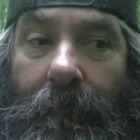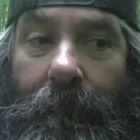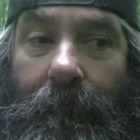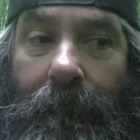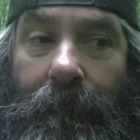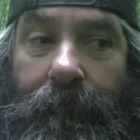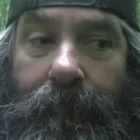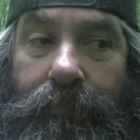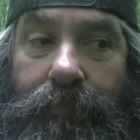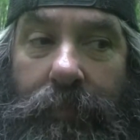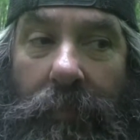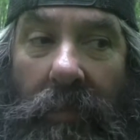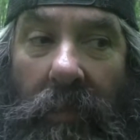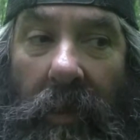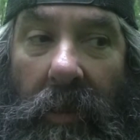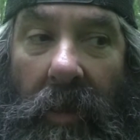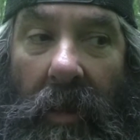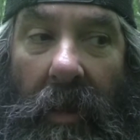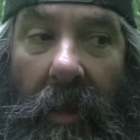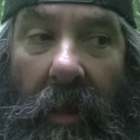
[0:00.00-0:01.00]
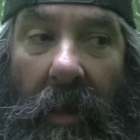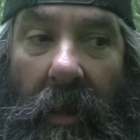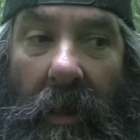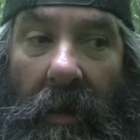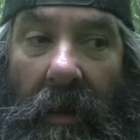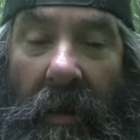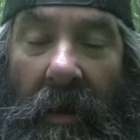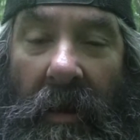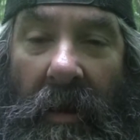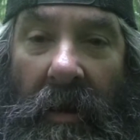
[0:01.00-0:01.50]

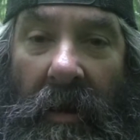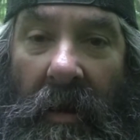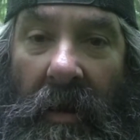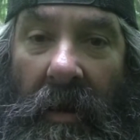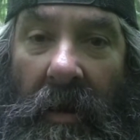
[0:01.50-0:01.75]
(silence)